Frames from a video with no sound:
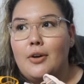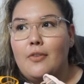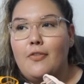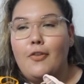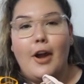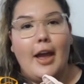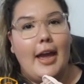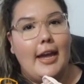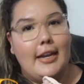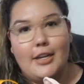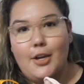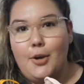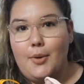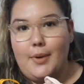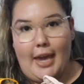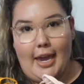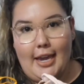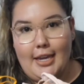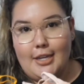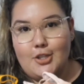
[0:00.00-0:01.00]
for any
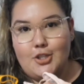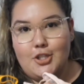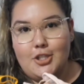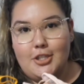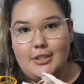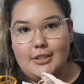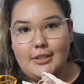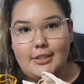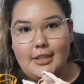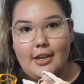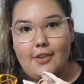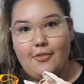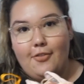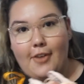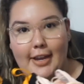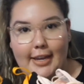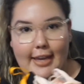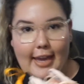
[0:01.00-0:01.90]
occasion if I